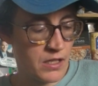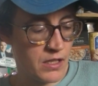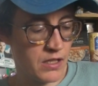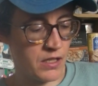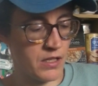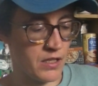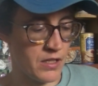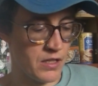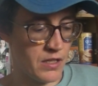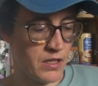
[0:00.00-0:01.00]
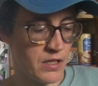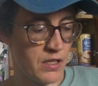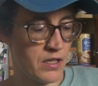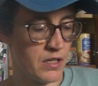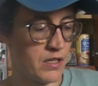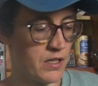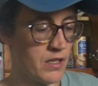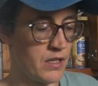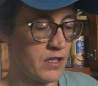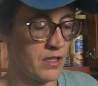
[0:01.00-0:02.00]

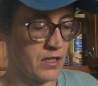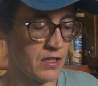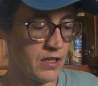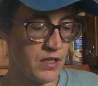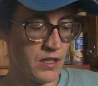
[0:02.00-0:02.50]
(silence)